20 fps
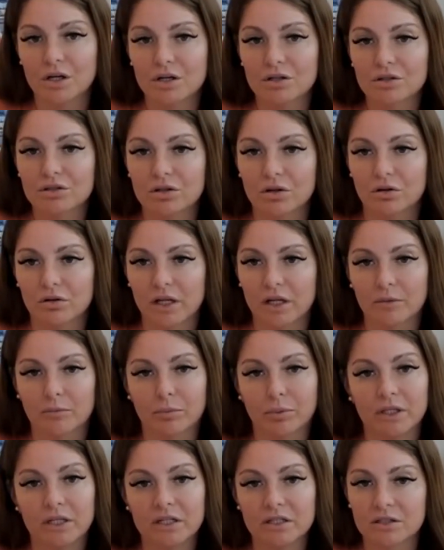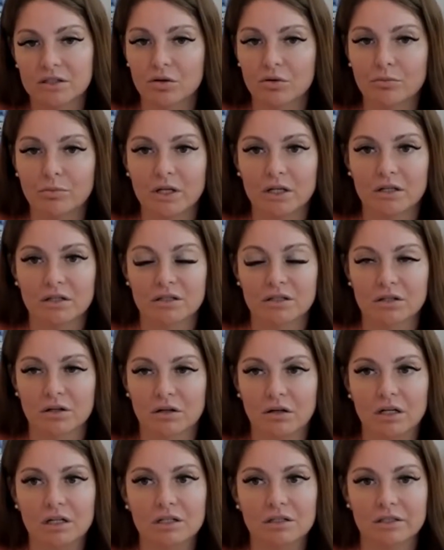So, like, please don't be
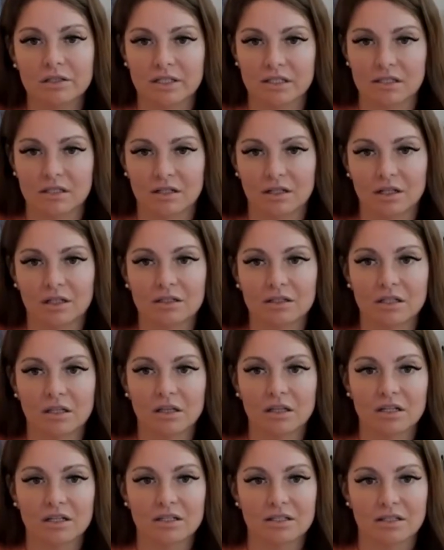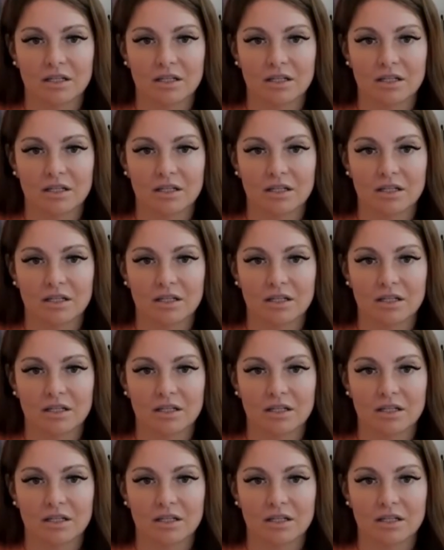discouraged listening to this,